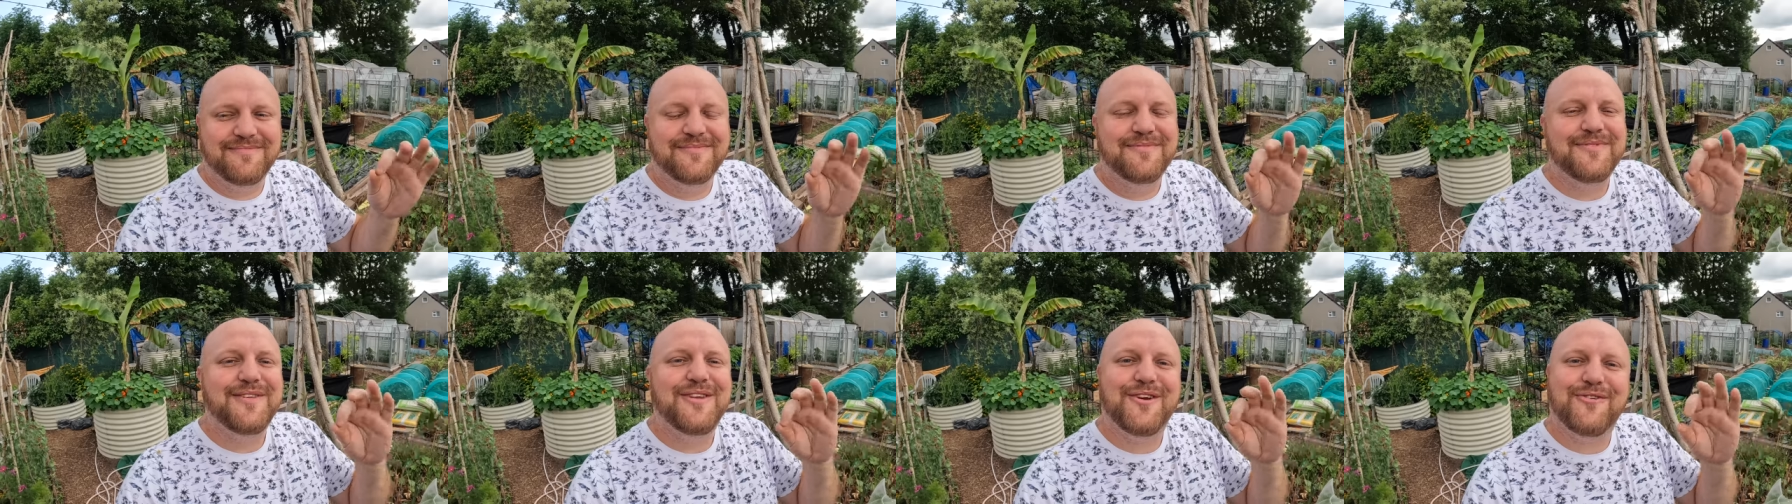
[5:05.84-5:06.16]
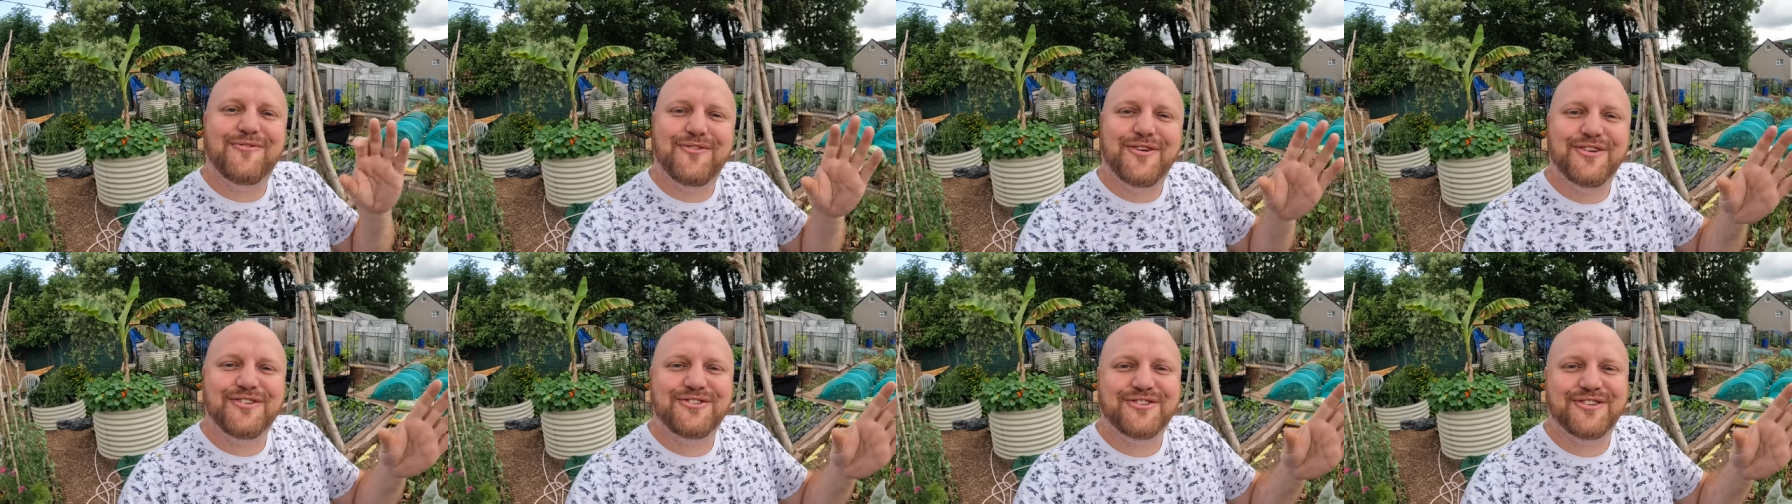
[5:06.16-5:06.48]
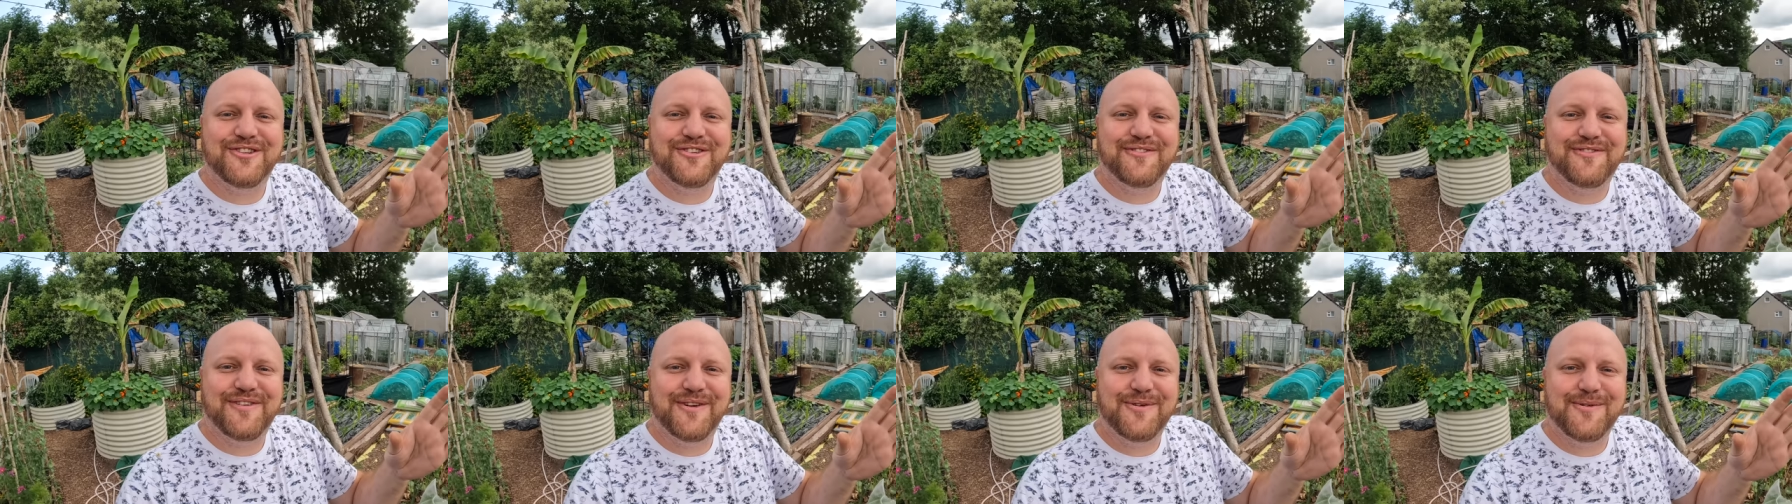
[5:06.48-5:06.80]
the
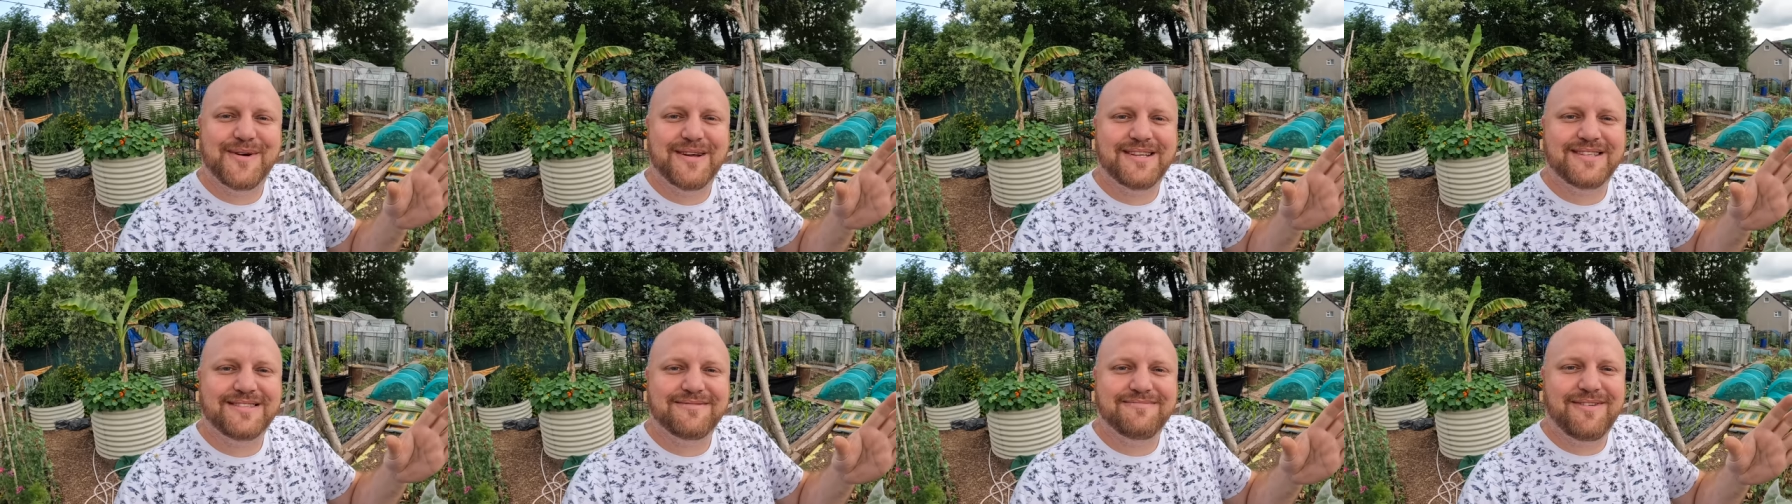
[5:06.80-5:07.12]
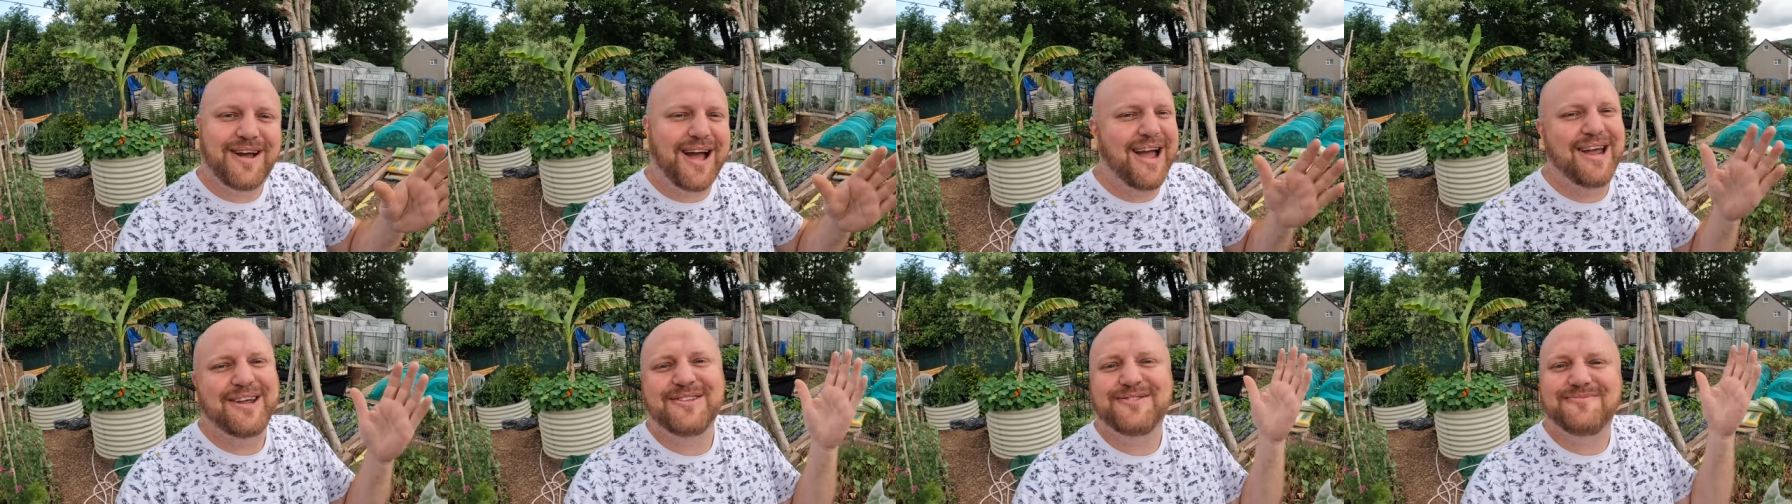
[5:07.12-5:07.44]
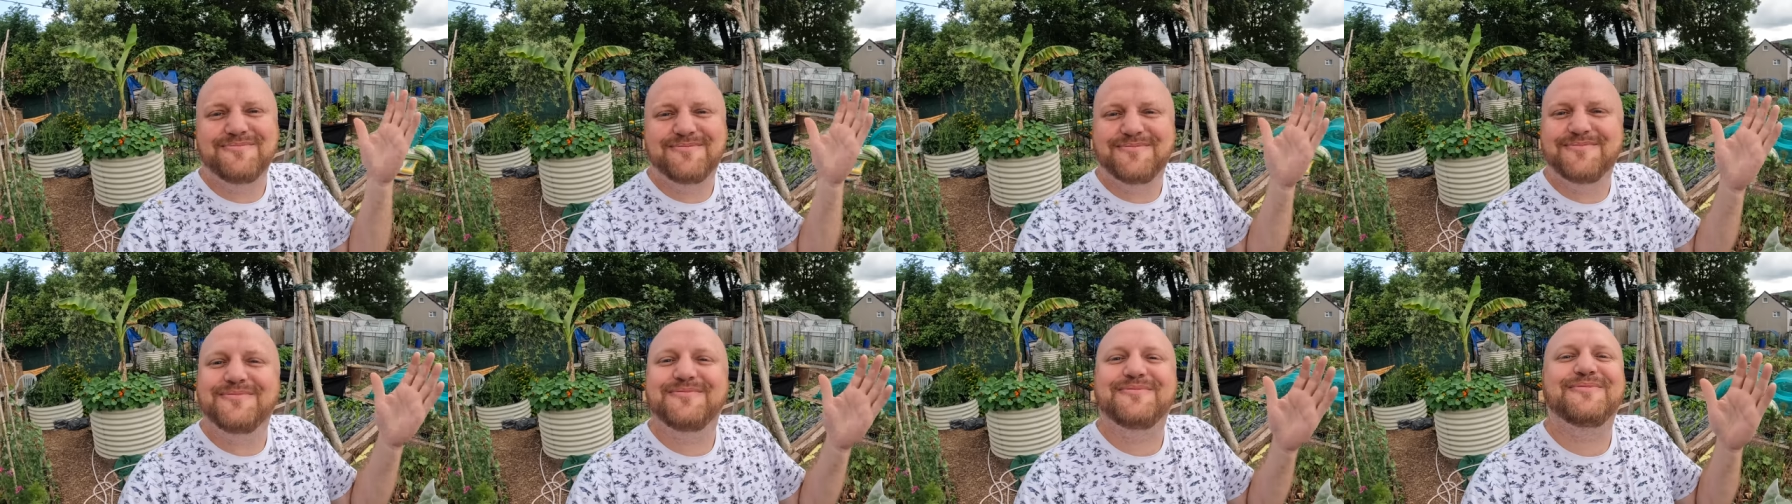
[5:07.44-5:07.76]
original viewers, I,
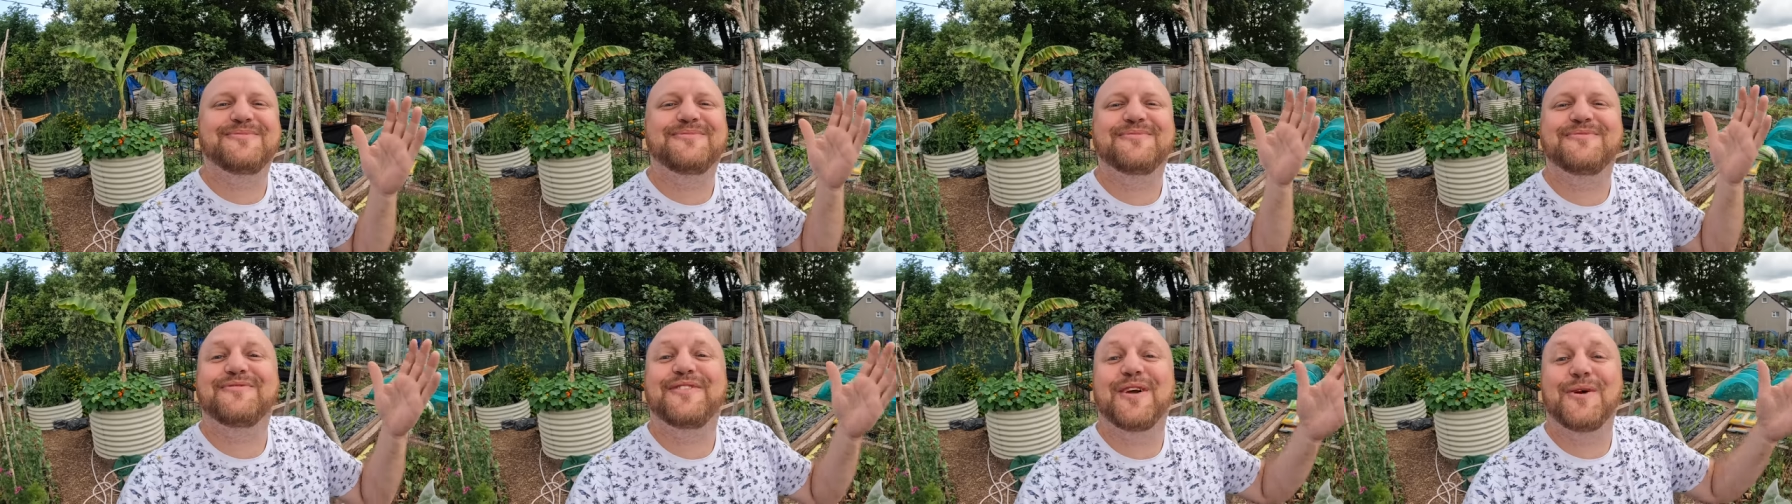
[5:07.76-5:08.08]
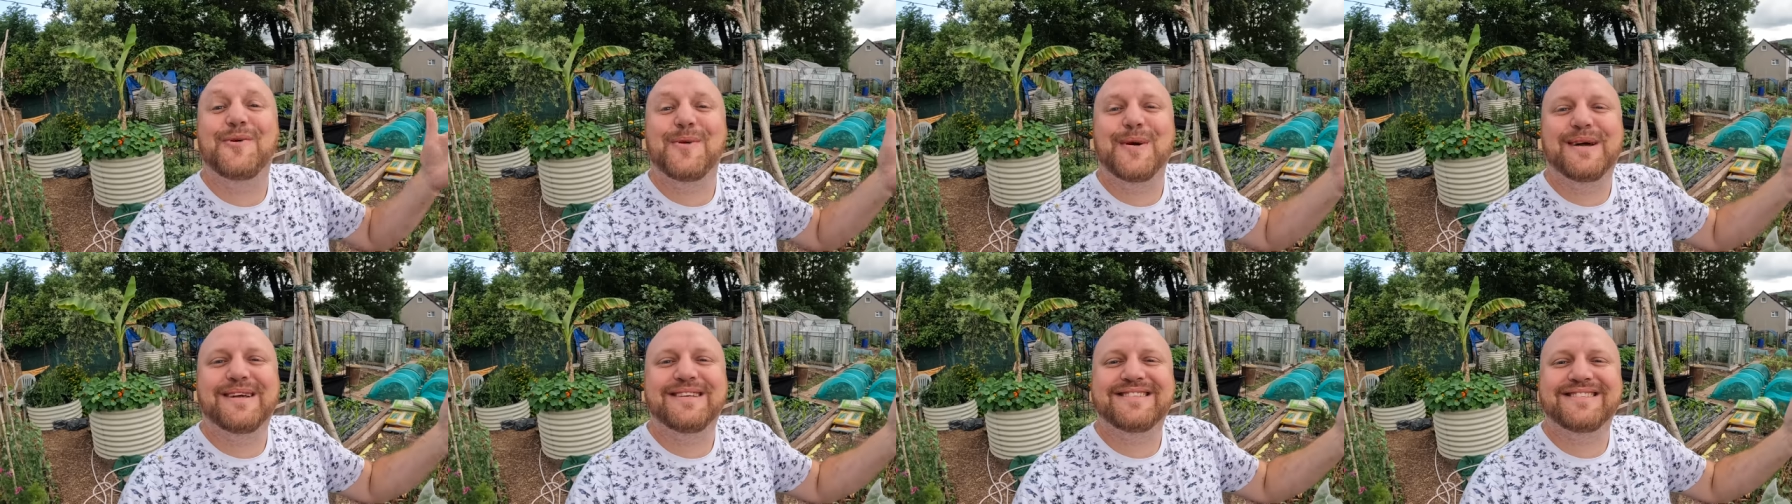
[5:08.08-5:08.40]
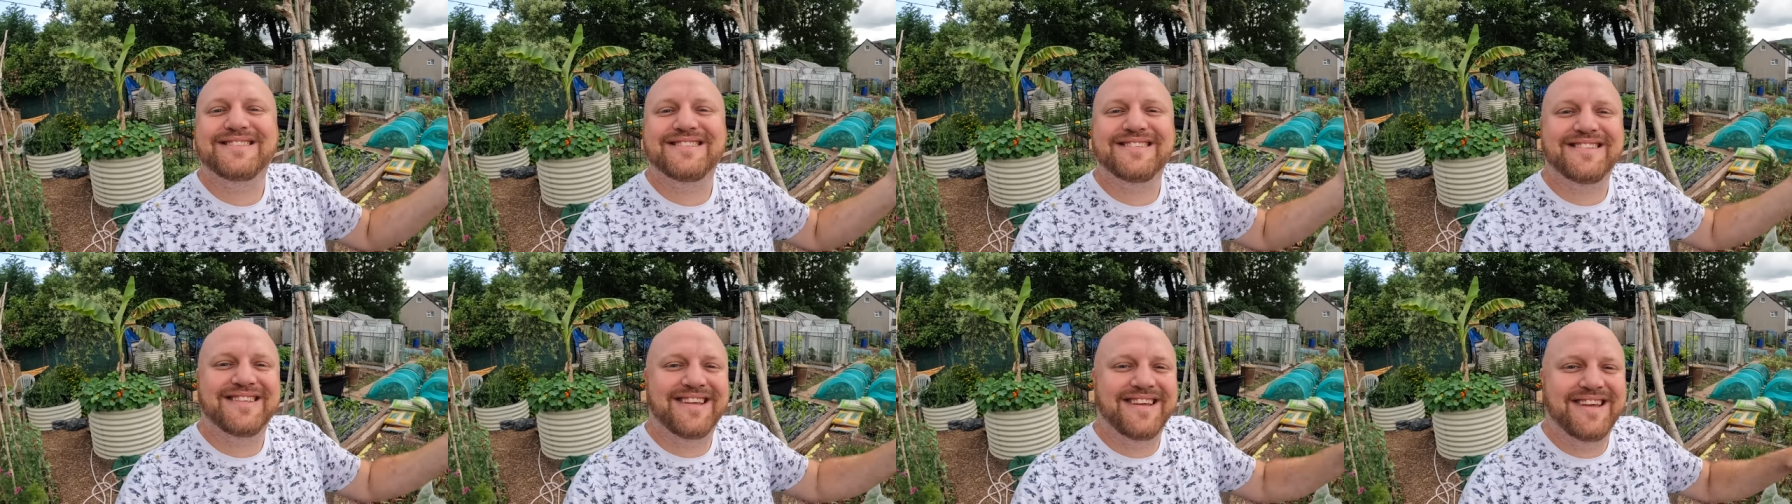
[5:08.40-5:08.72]

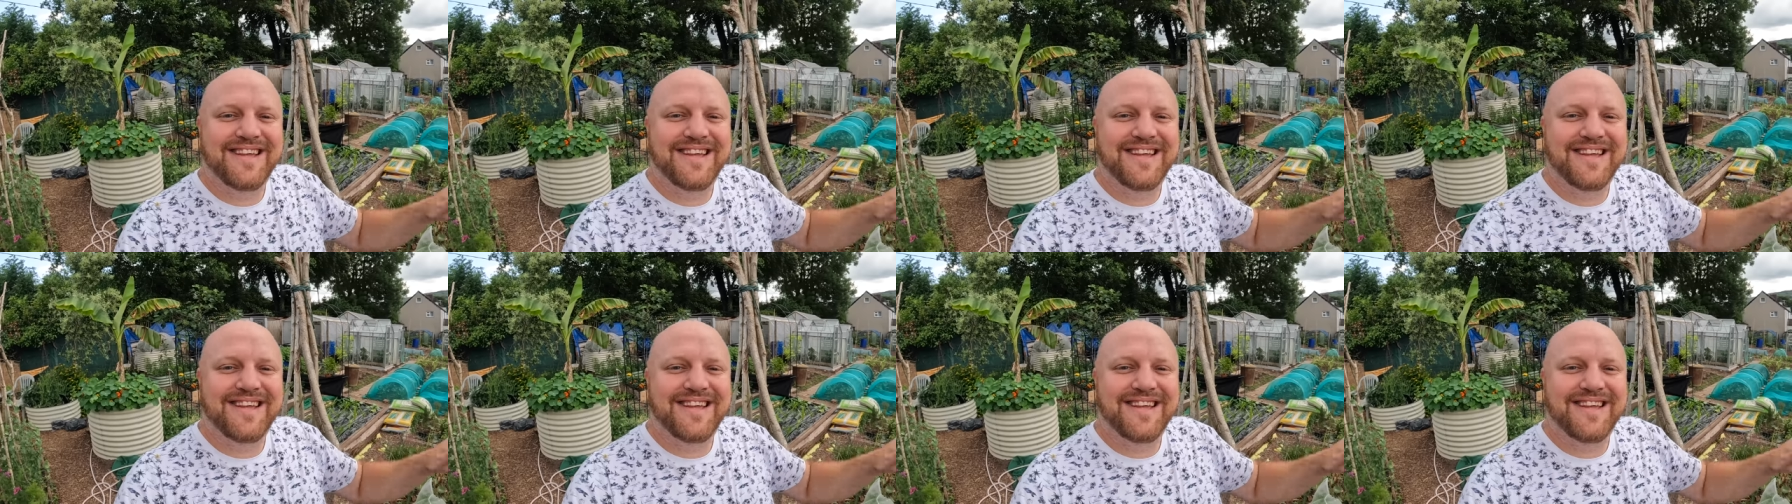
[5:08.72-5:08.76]
viewers